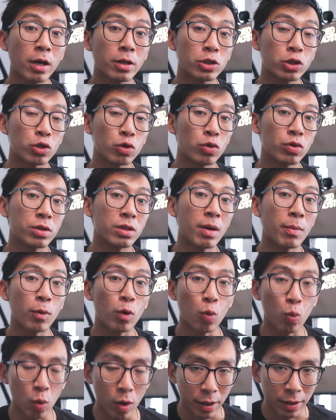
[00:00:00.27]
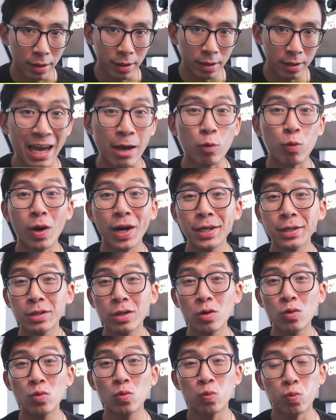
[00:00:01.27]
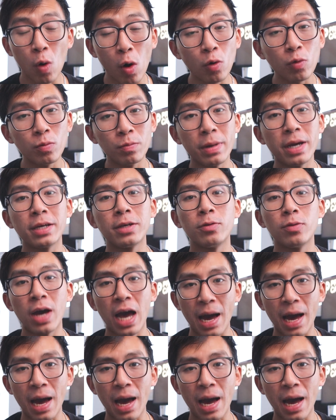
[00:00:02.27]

honest truth number one, a white coat won't make you